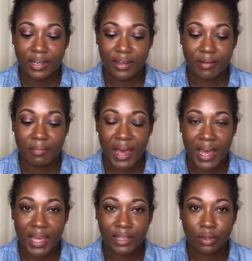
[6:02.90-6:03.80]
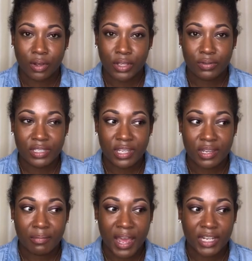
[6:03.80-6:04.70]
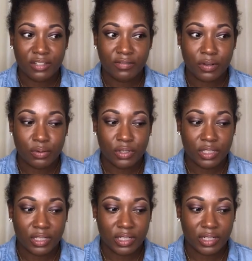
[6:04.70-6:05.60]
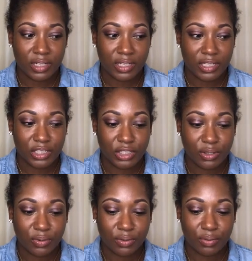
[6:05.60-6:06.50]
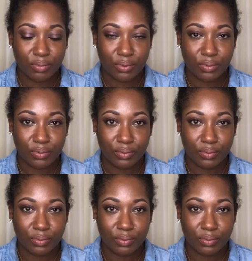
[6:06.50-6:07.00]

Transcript: My loyalty and my devotion is shown through